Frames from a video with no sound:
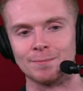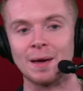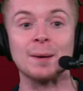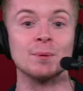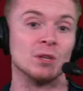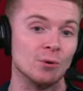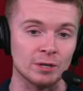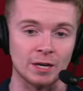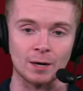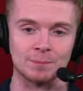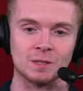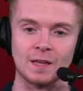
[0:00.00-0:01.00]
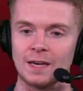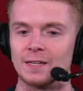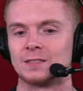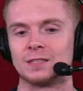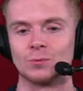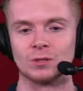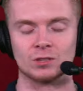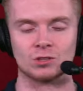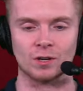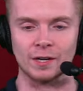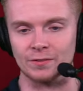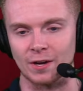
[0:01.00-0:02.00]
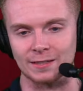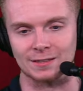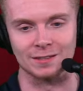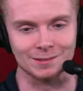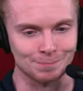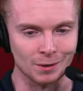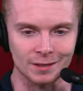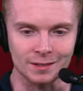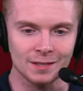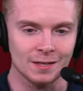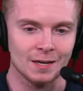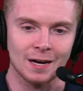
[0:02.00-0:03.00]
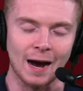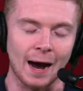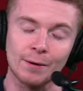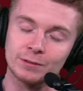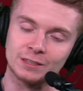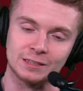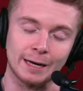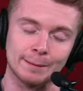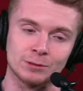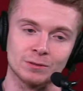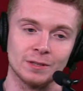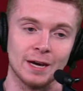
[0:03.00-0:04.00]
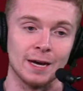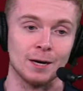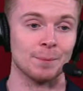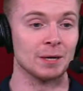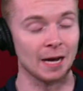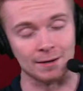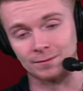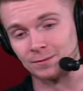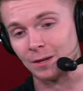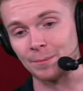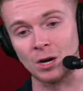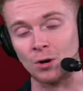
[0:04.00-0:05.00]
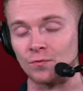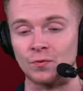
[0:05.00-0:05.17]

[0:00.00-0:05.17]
Maybe they would get up to the eighth seed with a trade like this, but I would just absolutely hate it. But again, let me know.